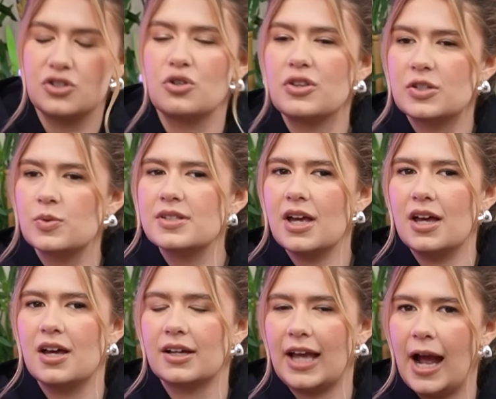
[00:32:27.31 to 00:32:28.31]
So this was
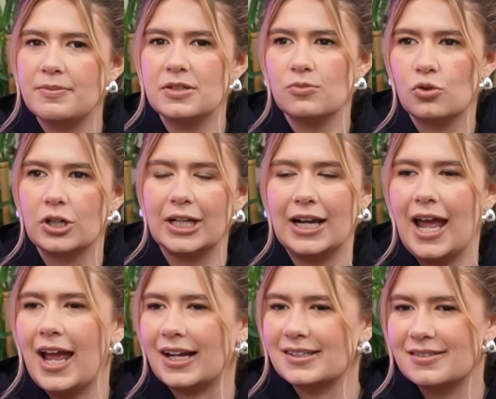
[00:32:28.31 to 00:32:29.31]
a Captain Morgan
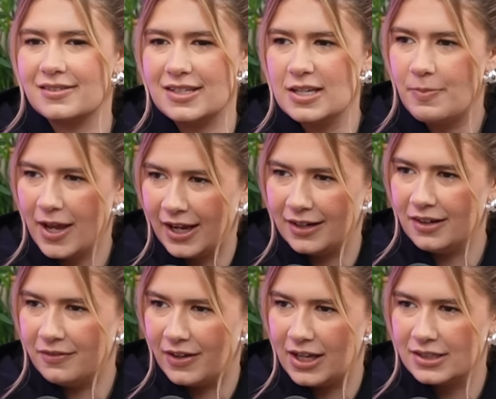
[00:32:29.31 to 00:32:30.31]
X T-Pain
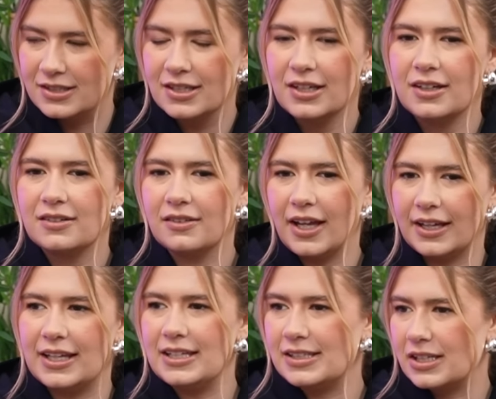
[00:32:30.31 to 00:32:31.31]
event. Oh. Like
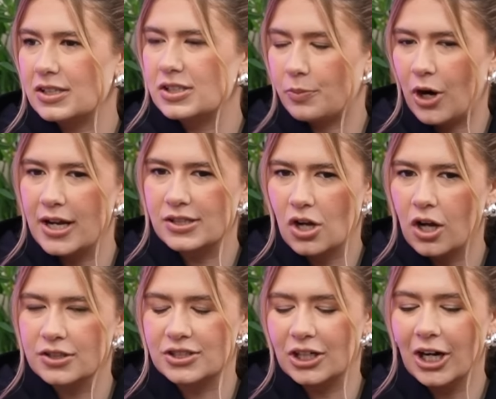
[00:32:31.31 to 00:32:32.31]
he did a surprise
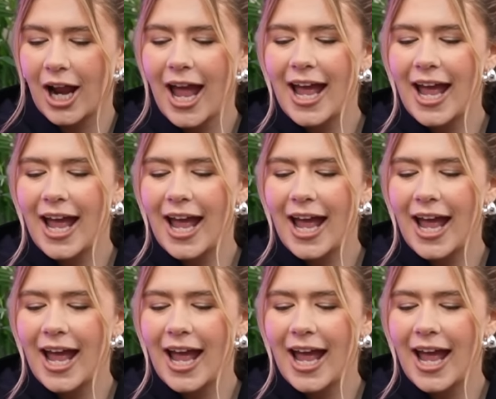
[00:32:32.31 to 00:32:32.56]
concert.